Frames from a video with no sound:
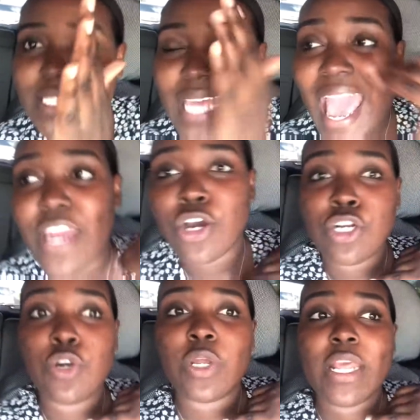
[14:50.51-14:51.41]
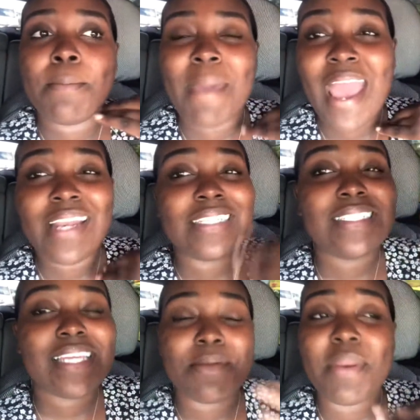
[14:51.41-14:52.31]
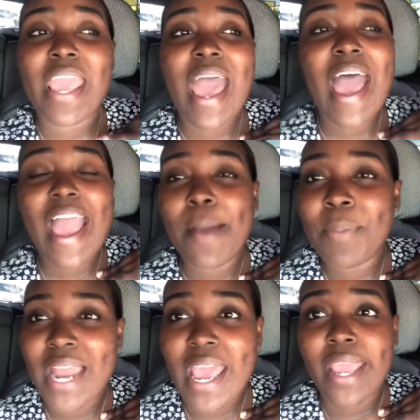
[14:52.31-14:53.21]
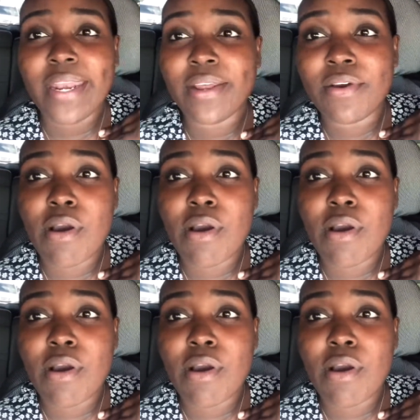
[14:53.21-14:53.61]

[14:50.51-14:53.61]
I downloaded mine the same day I applied